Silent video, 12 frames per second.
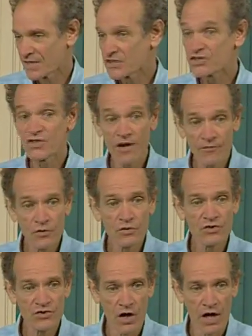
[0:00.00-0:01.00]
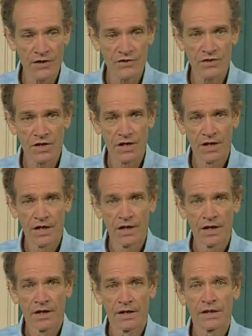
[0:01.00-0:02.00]
Seferu decides
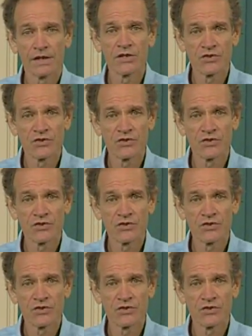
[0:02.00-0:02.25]
he